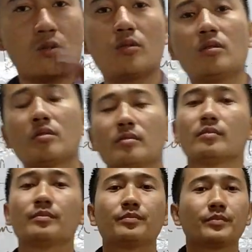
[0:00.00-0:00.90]
to
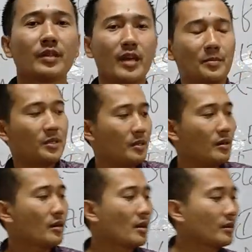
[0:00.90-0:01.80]

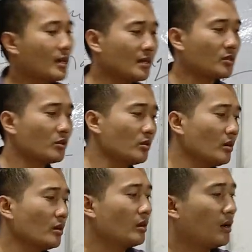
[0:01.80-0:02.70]
capture, just to
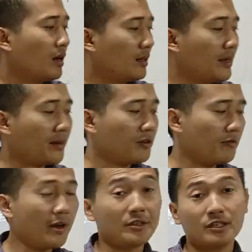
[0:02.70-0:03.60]
take
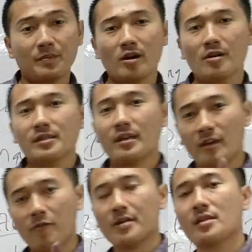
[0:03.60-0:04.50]
revenge, because a
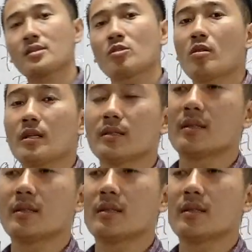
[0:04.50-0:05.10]
gift was stolen.